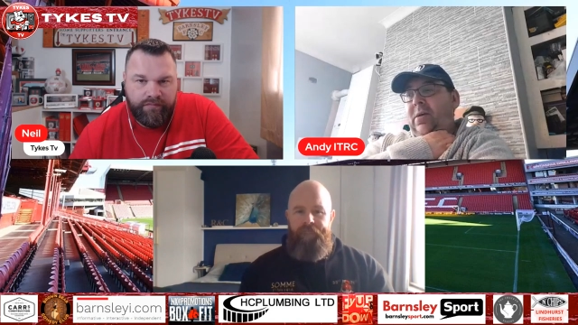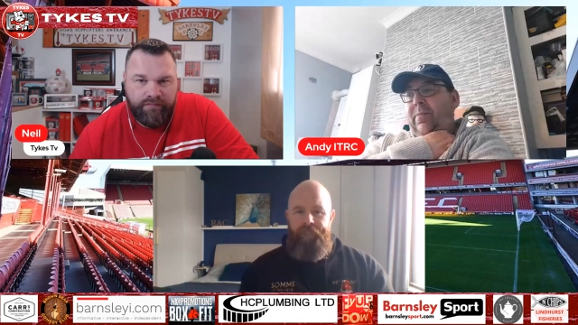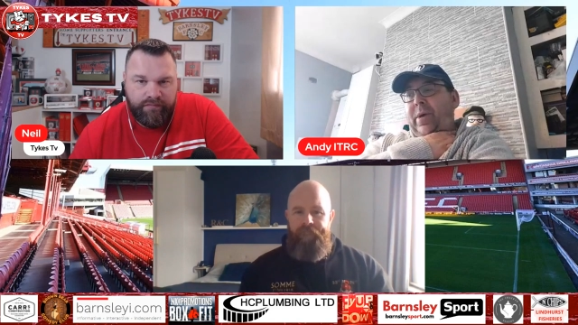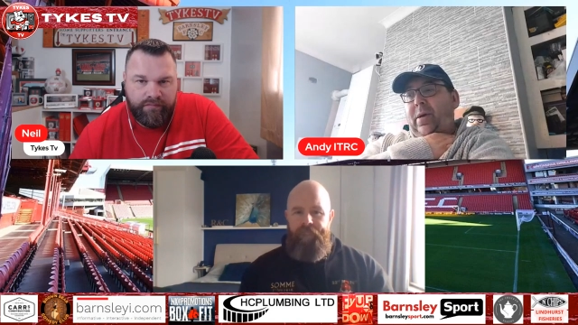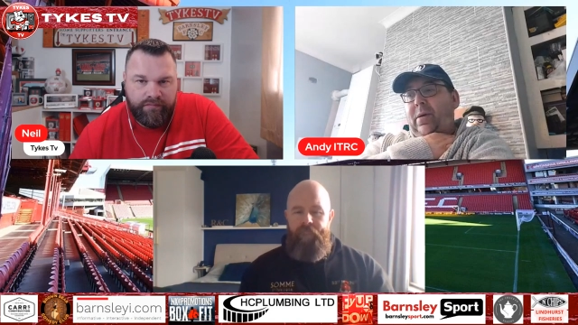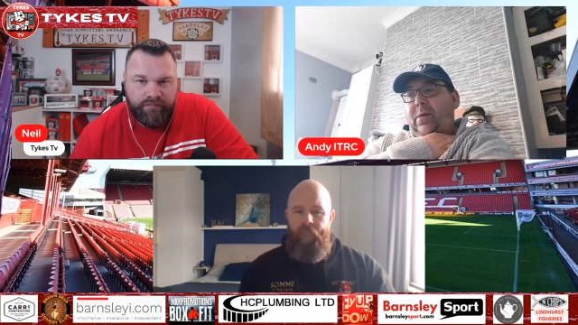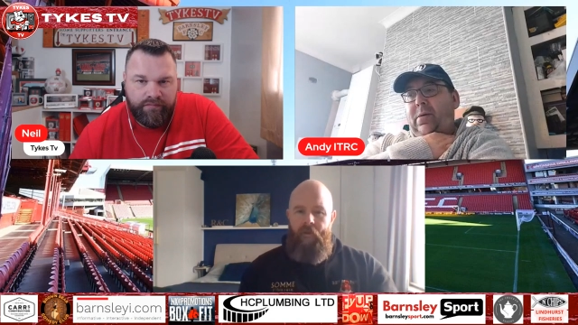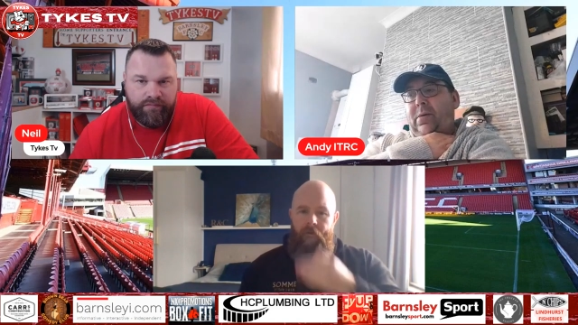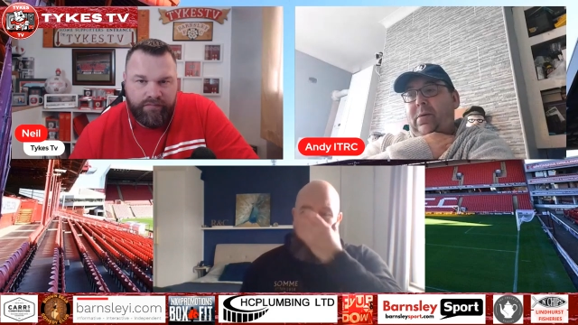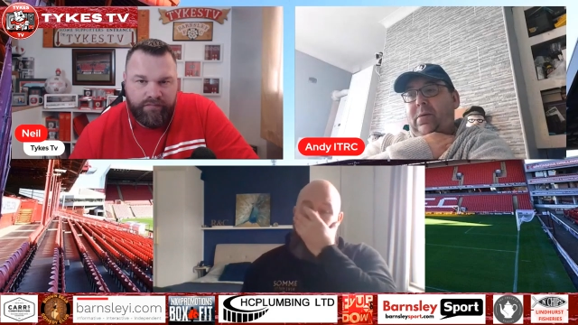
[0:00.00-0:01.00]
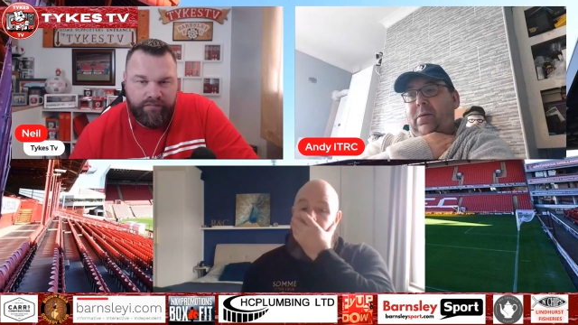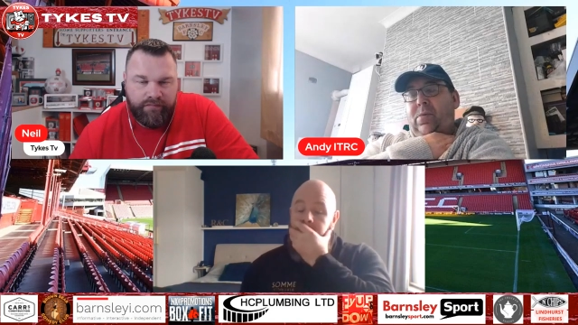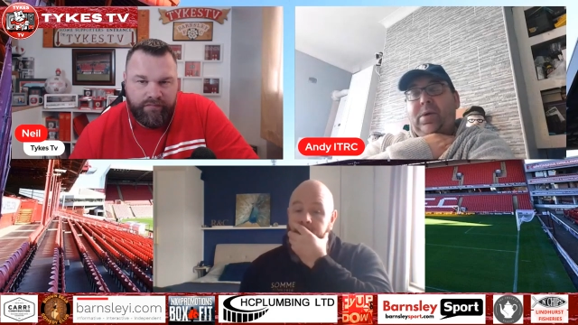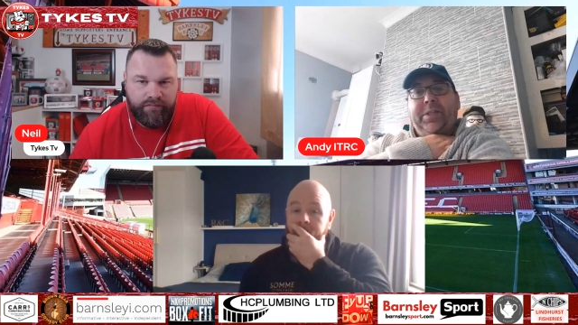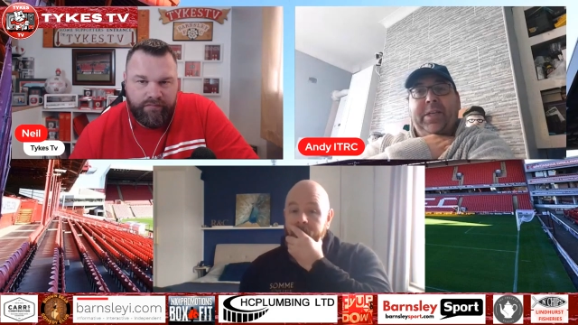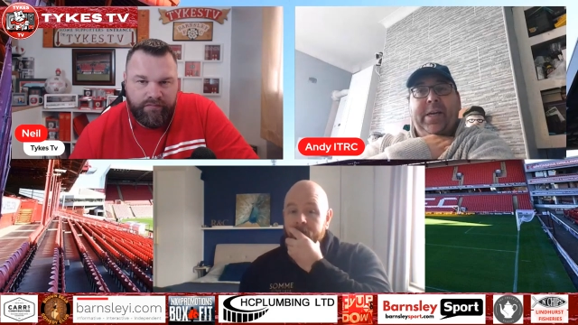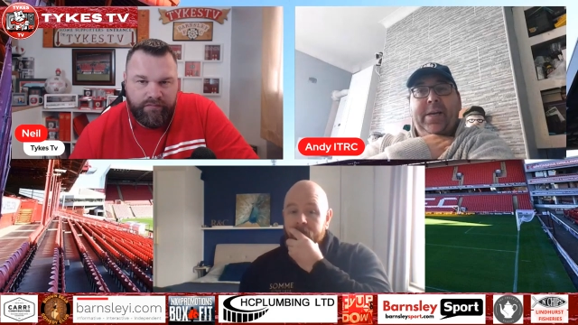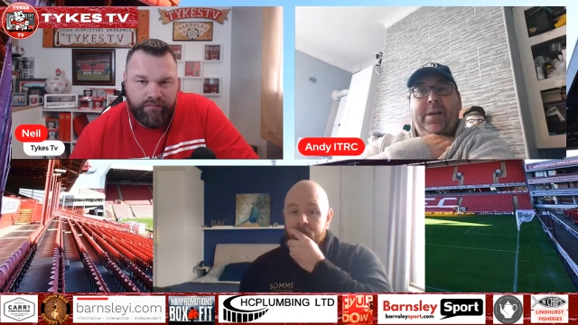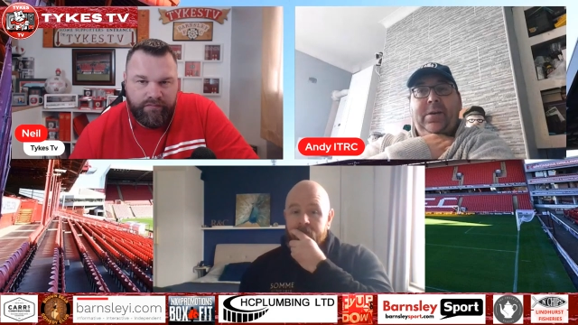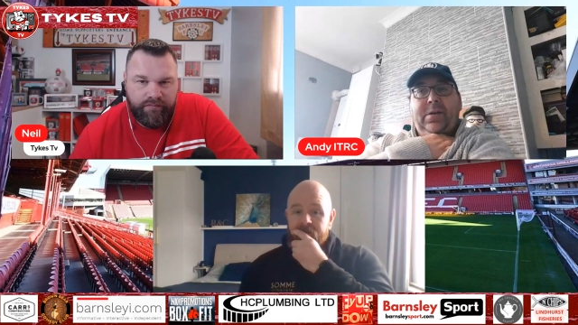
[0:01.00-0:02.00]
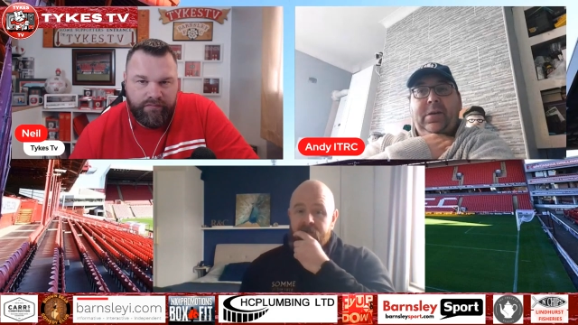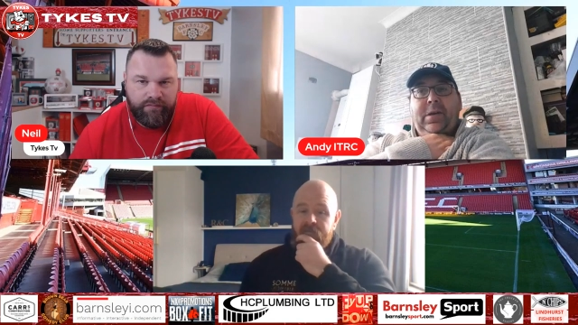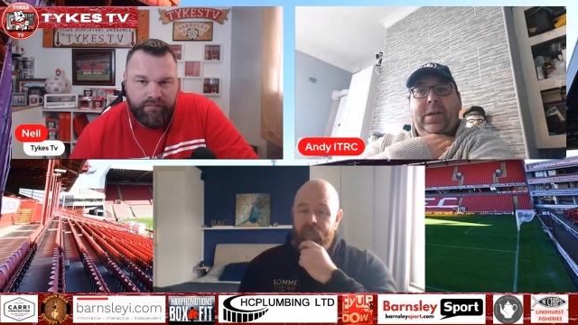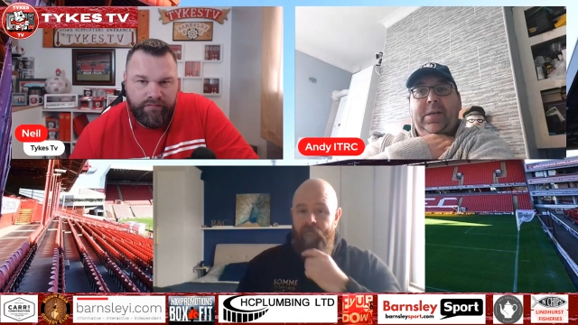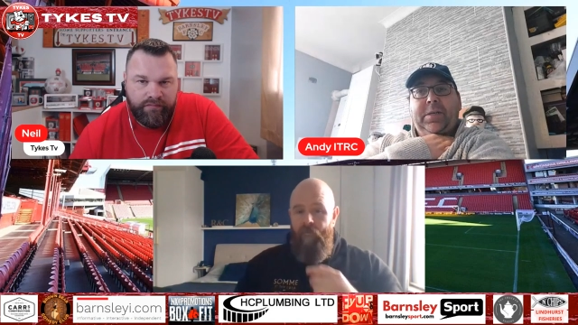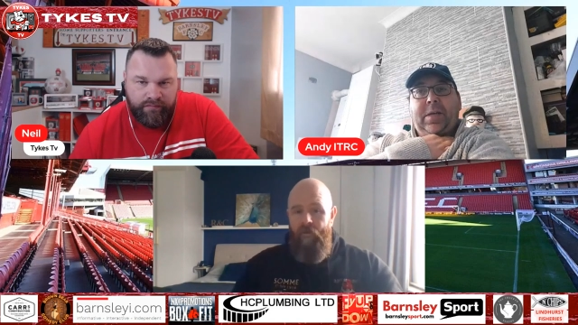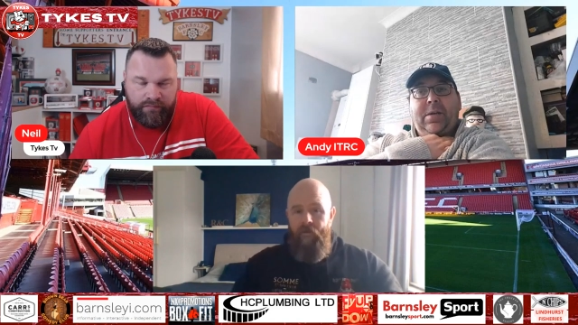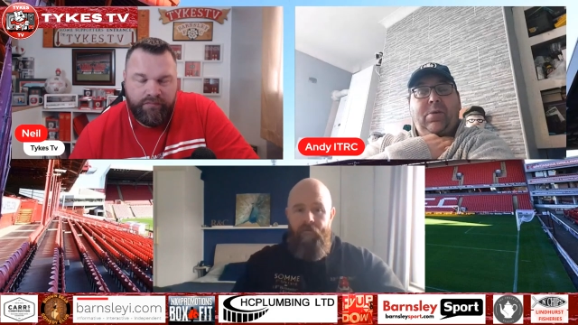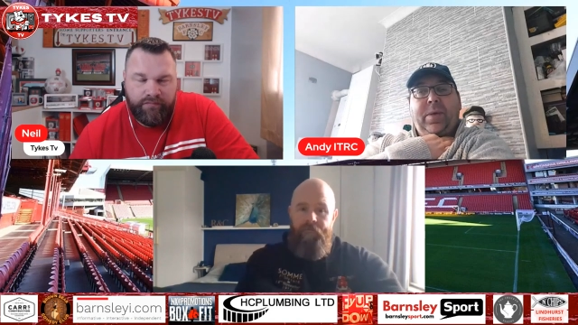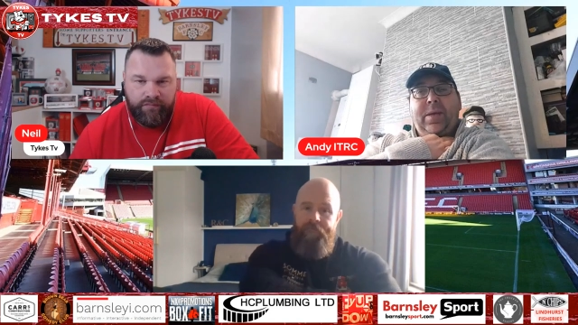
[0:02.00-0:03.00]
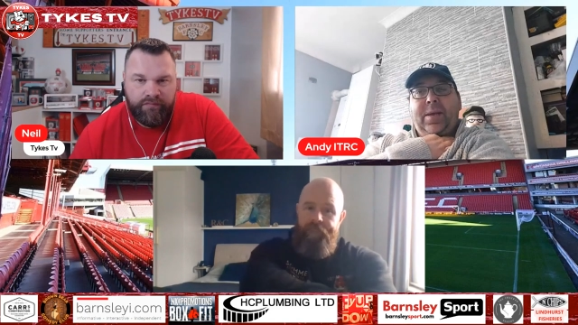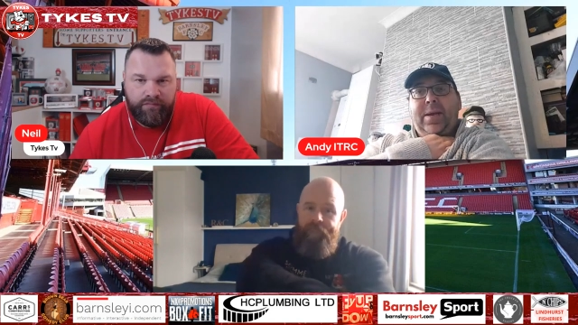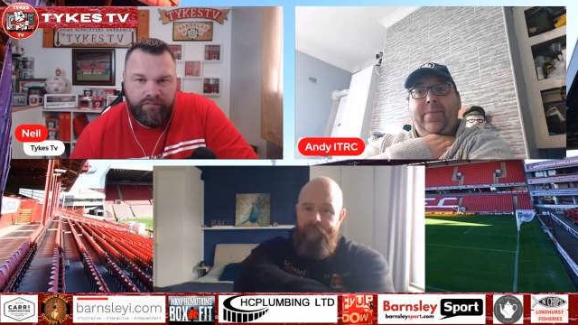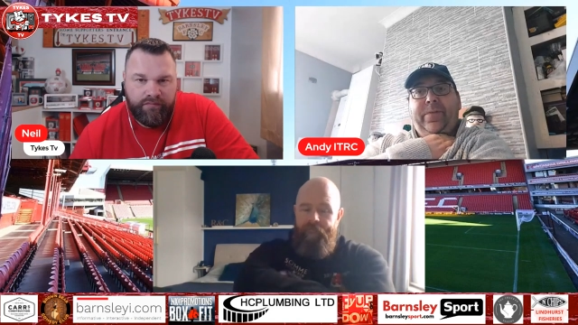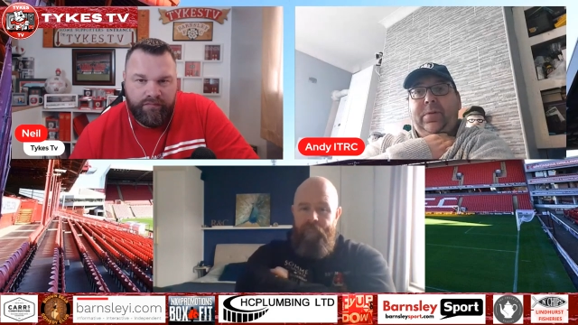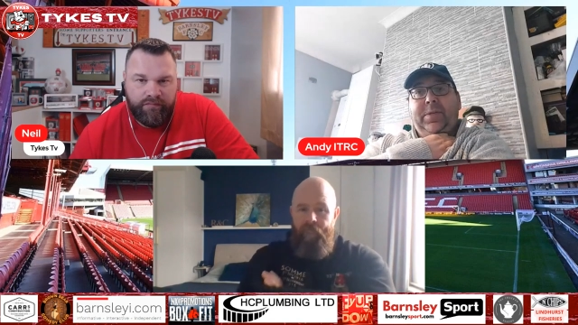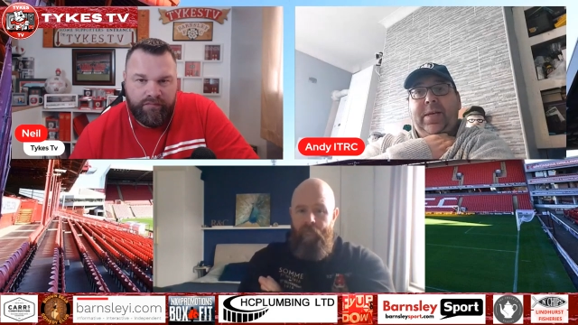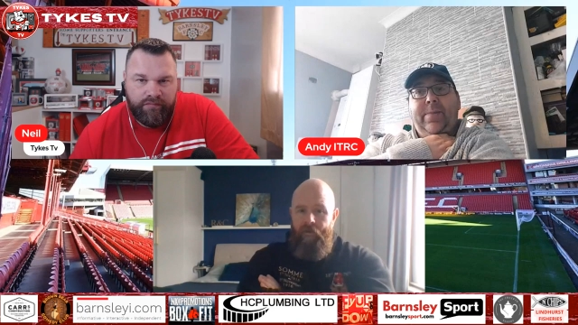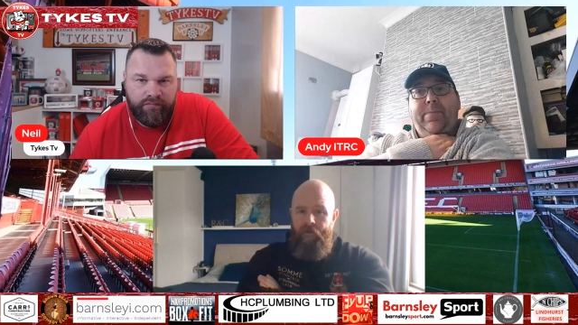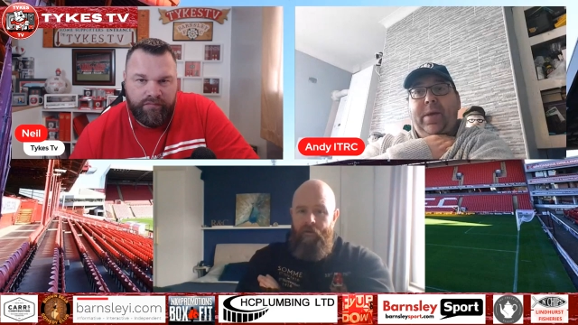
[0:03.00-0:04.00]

Speaker 1: But what a signing he is! Mm. I hmm. hope we can get him full time.